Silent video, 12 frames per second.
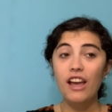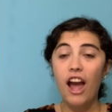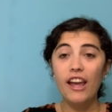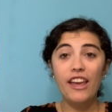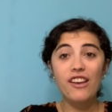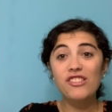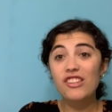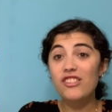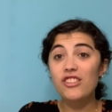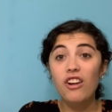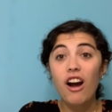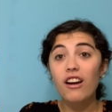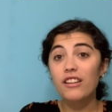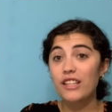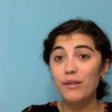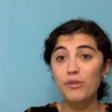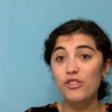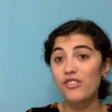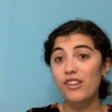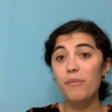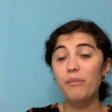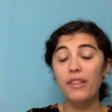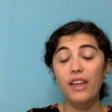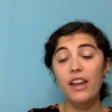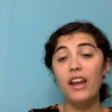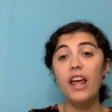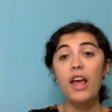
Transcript: I guess he stalked him or something,